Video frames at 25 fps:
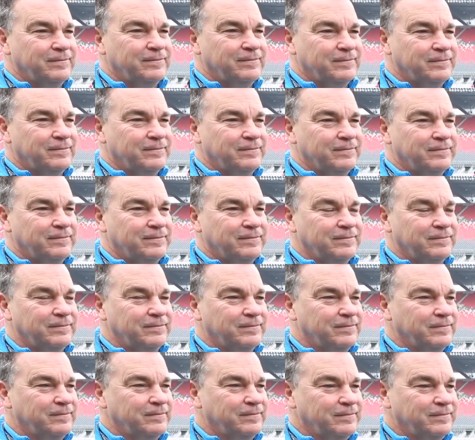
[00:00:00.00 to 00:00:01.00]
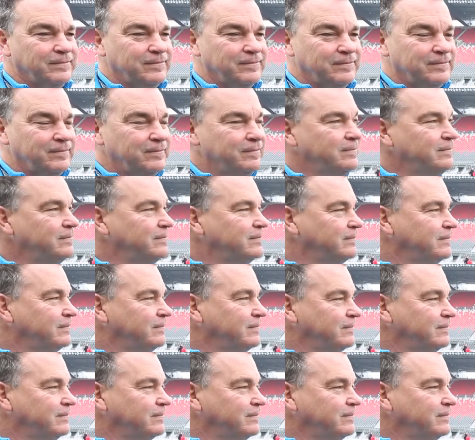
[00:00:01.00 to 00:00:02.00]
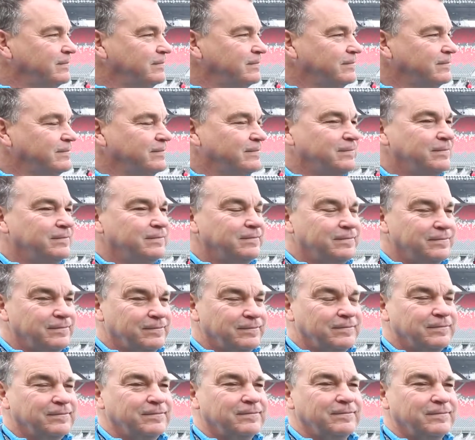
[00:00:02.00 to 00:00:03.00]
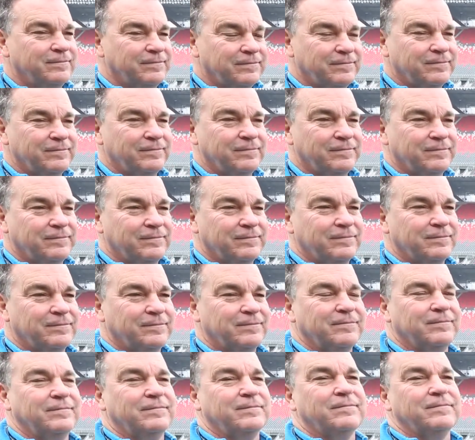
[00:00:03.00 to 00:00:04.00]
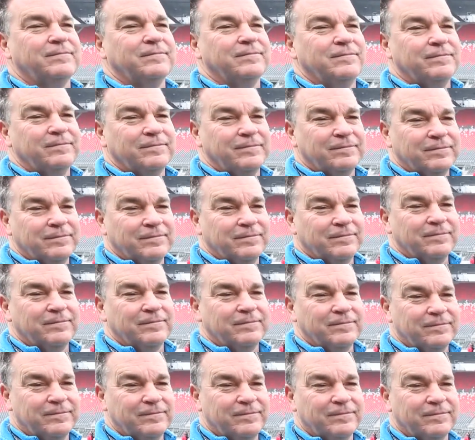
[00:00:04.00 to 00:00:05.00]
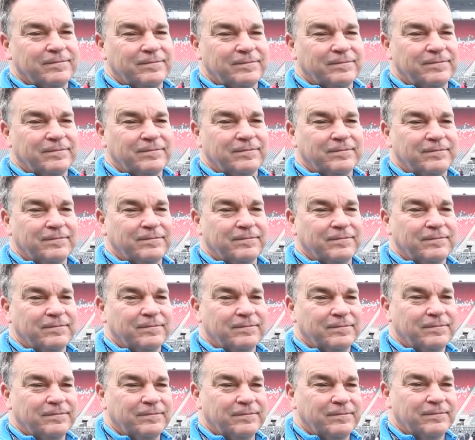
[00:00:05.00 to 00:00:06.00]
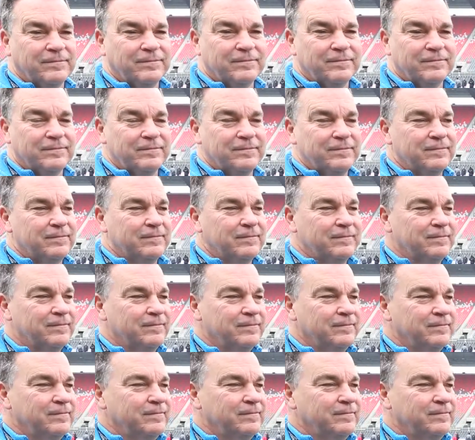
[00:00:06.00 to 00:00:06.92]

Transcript: The person shown says nothing.